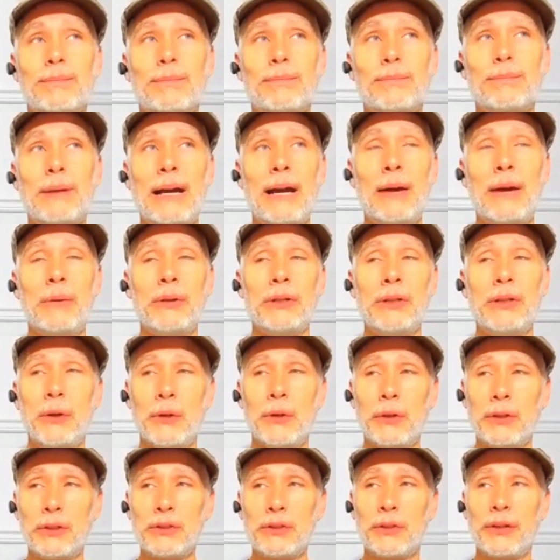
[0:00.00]
power
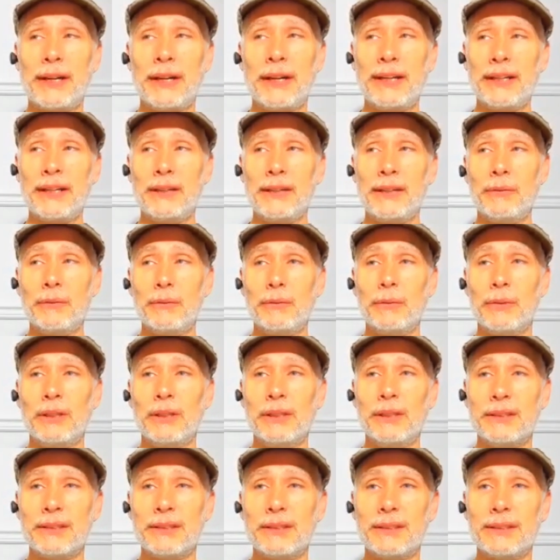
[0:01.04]
yoga training
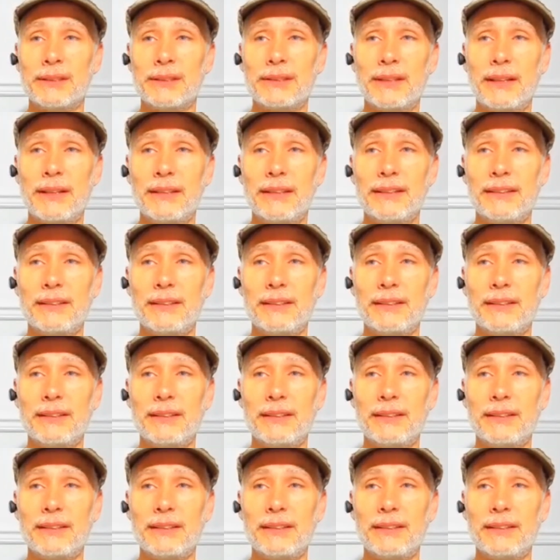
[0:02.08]
was